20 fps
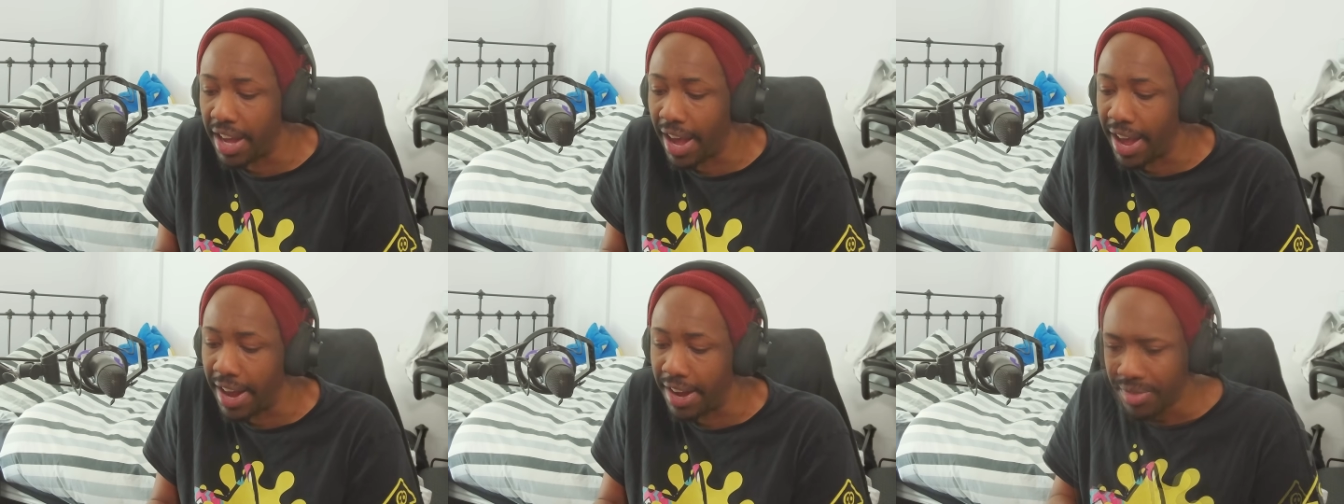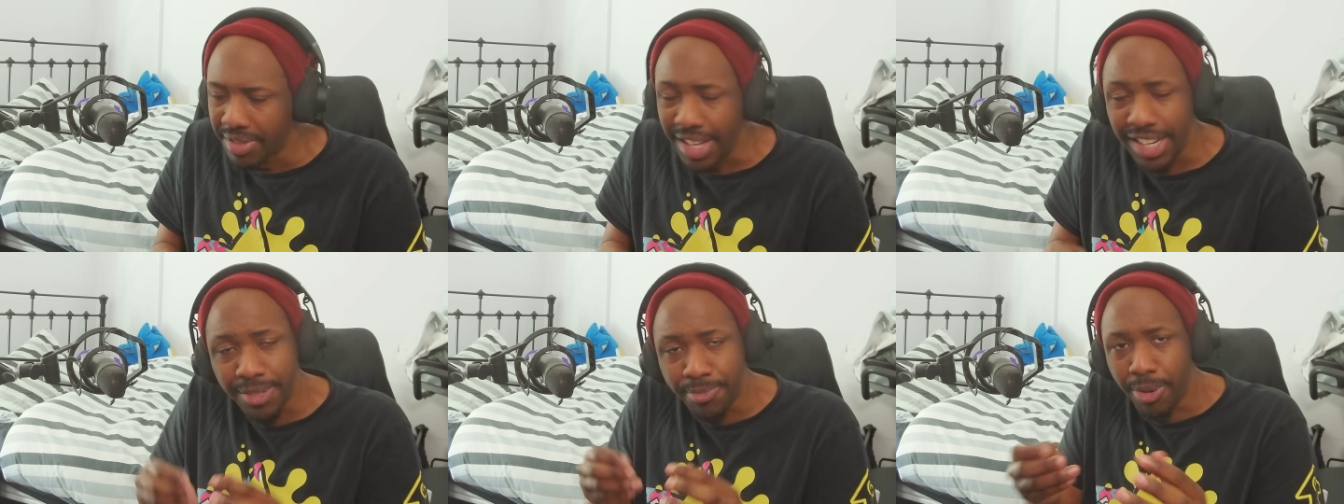and
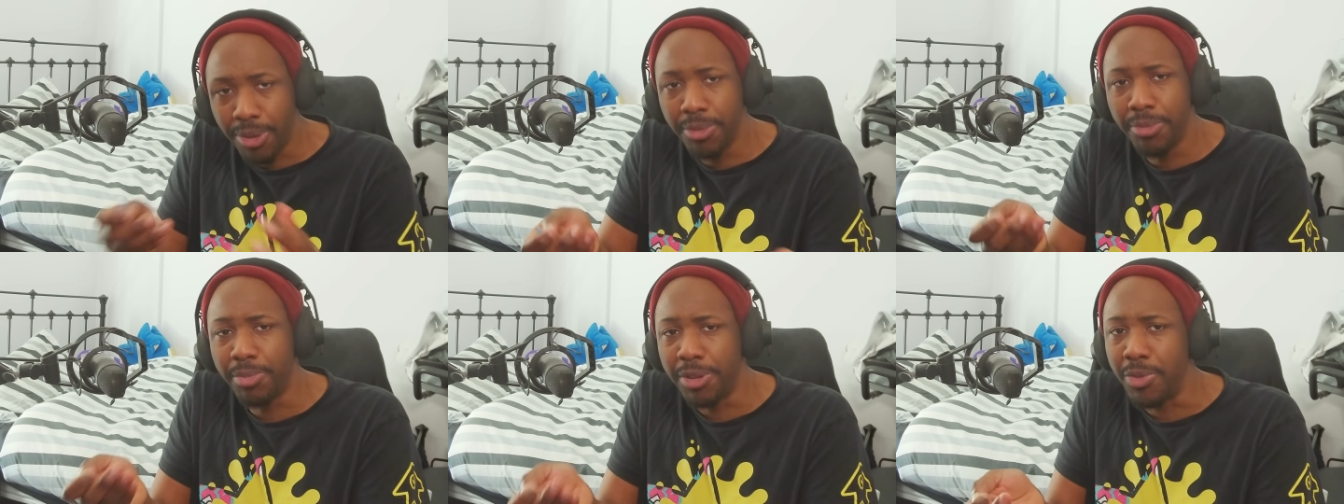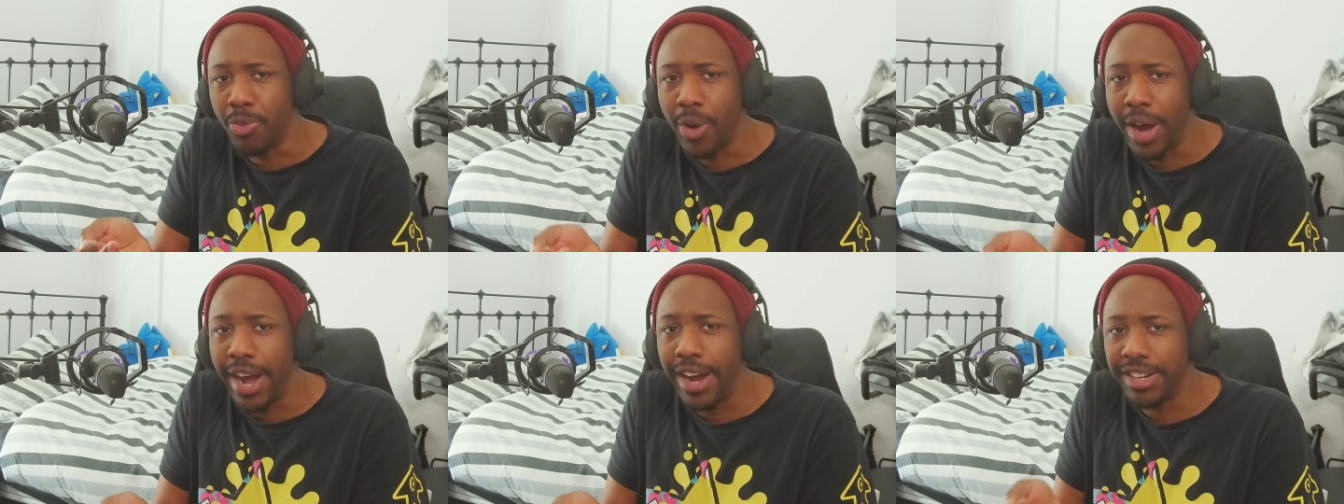that's probably
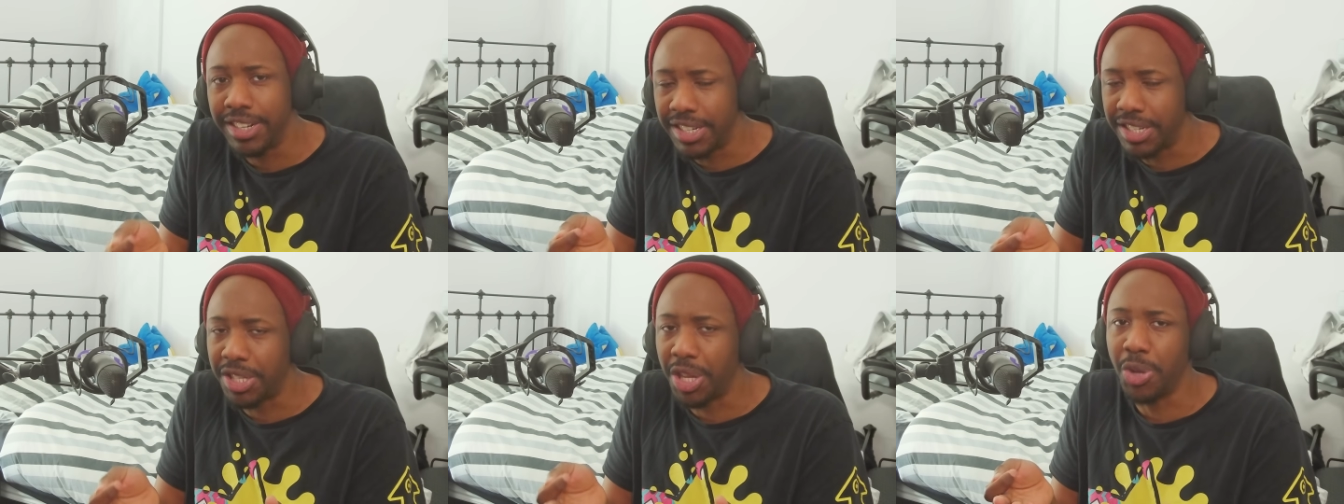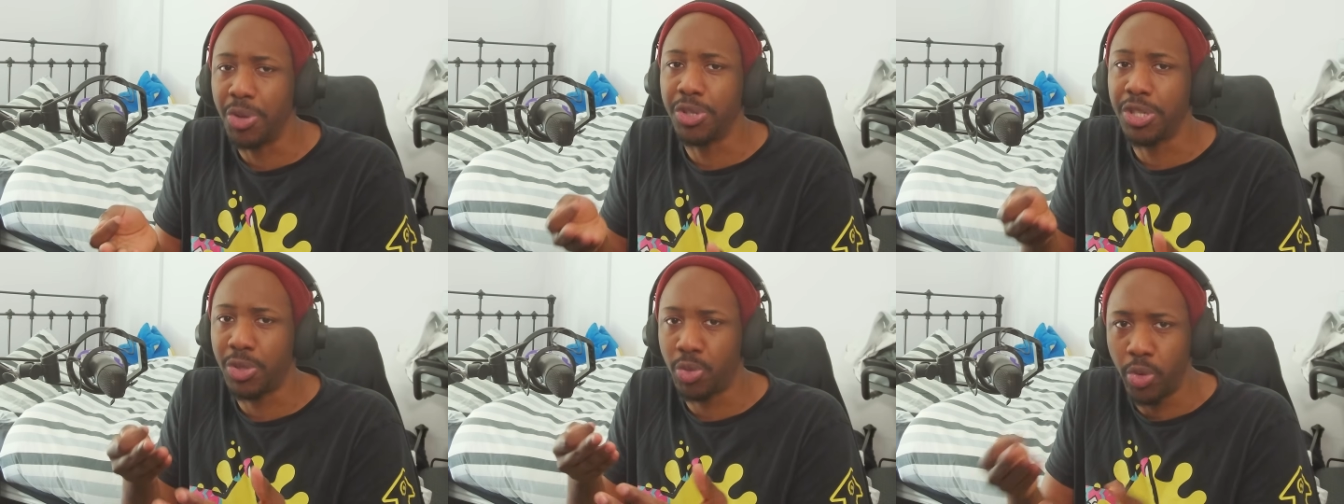why there's
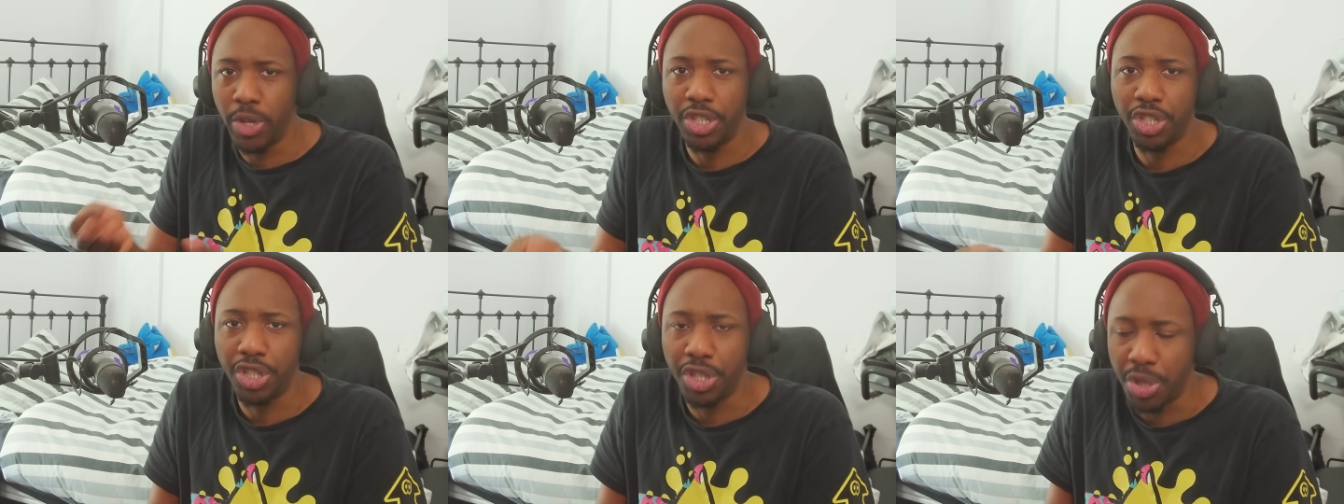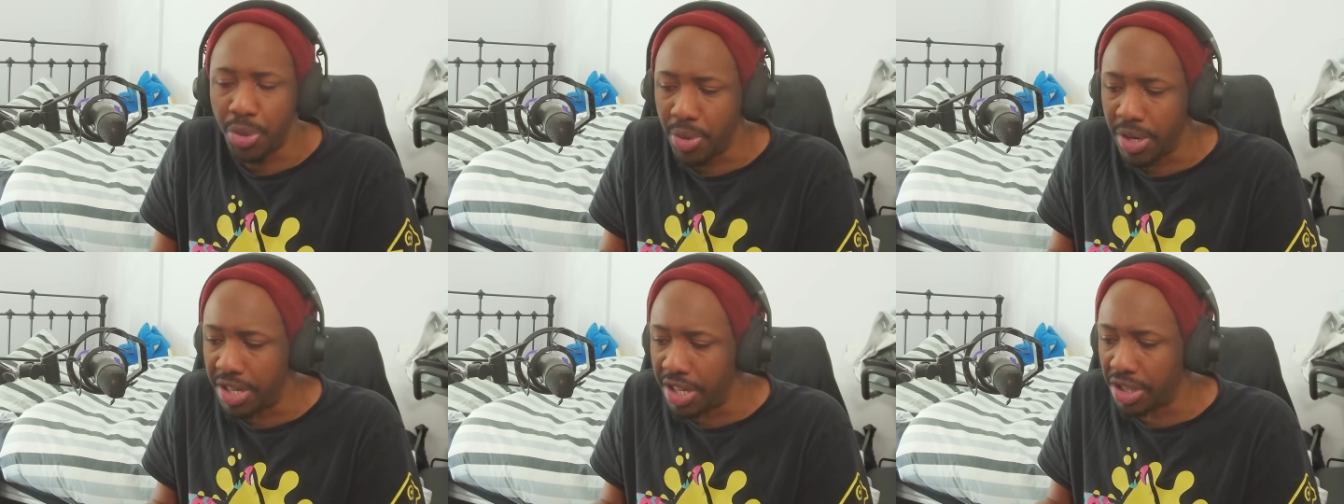no Switch
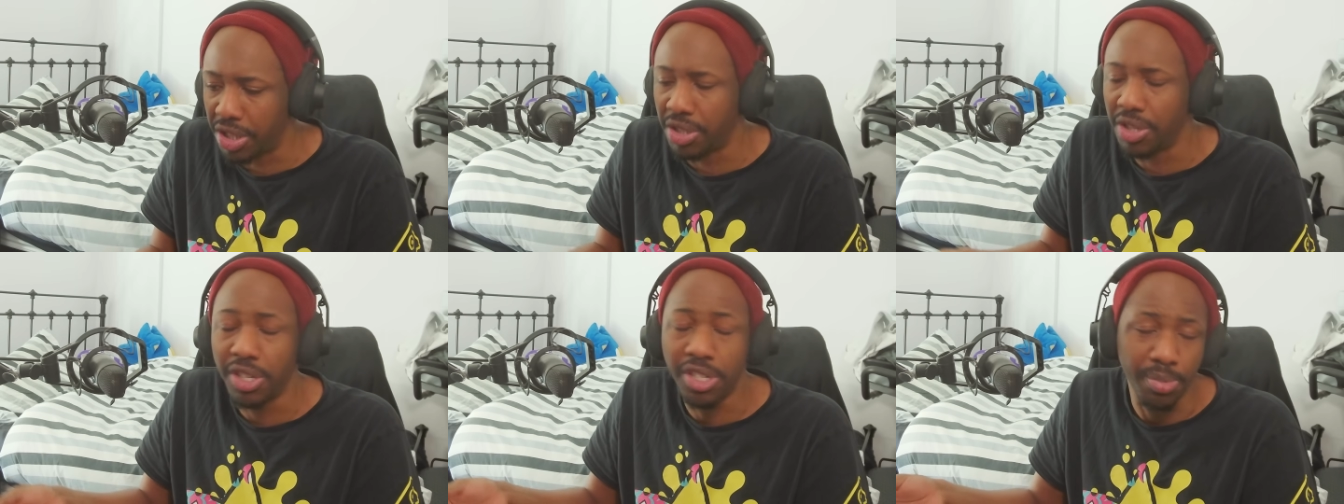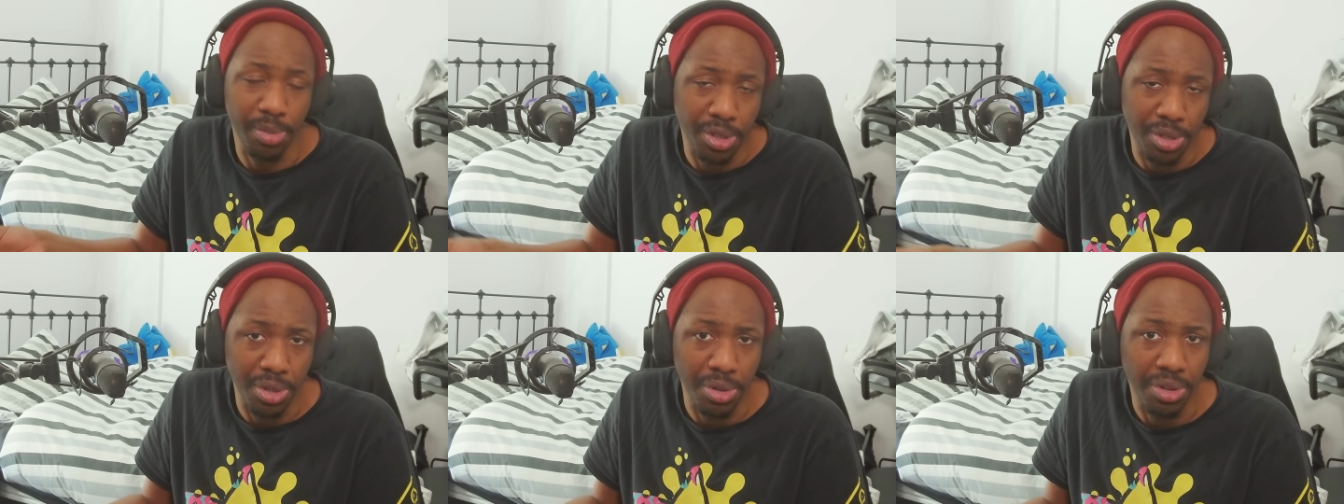2 edition of
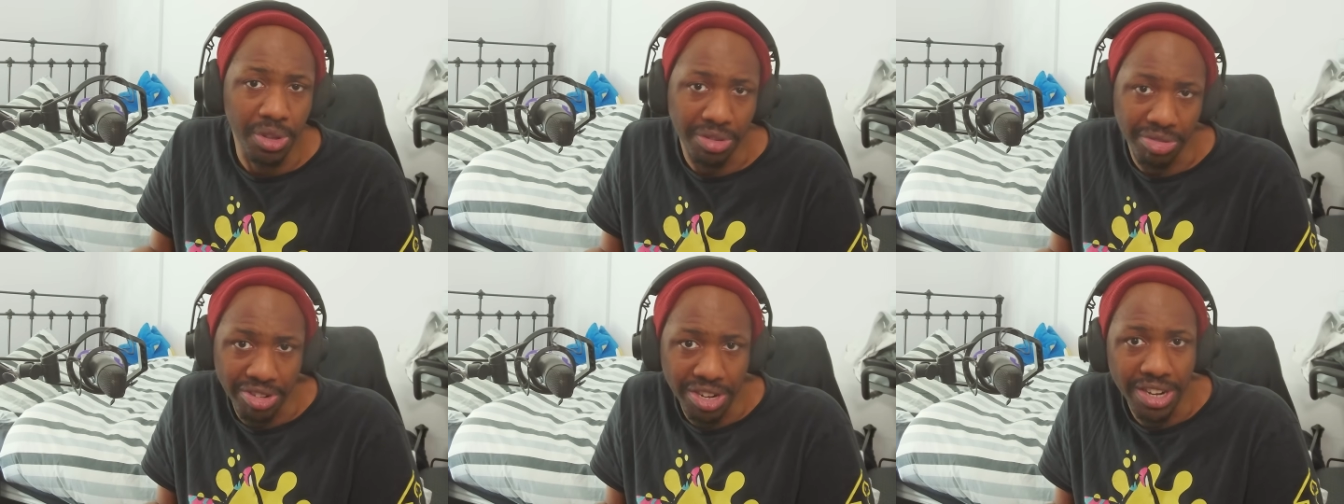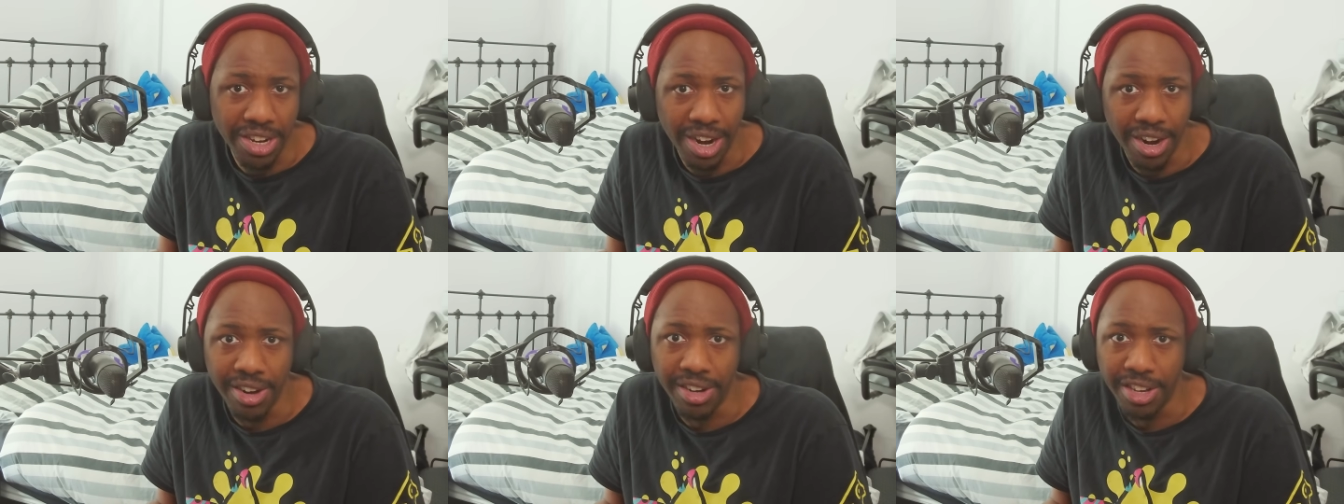Splatoon 3
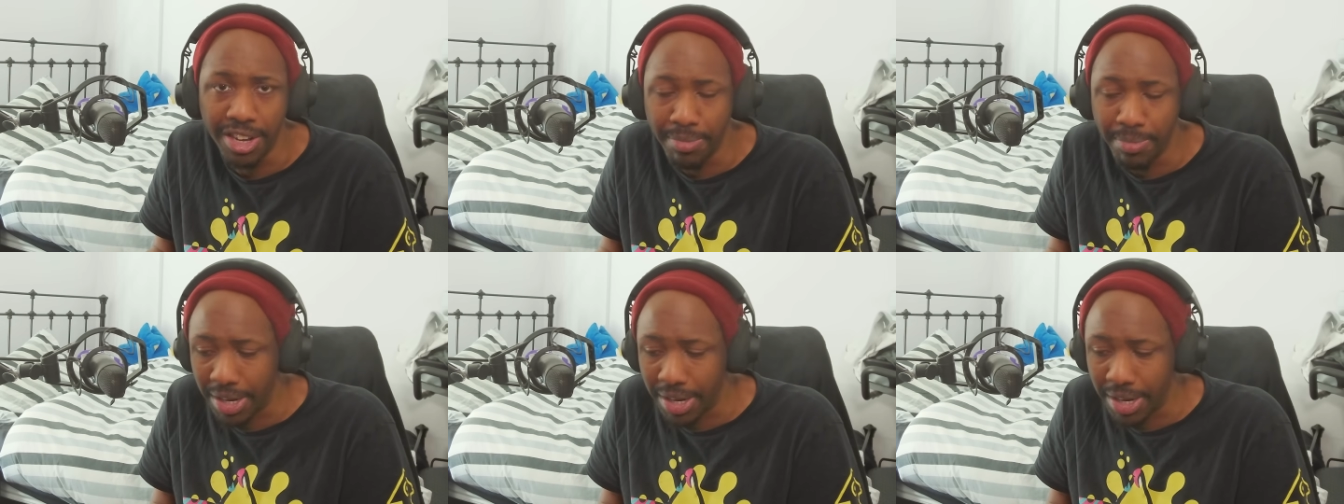currently,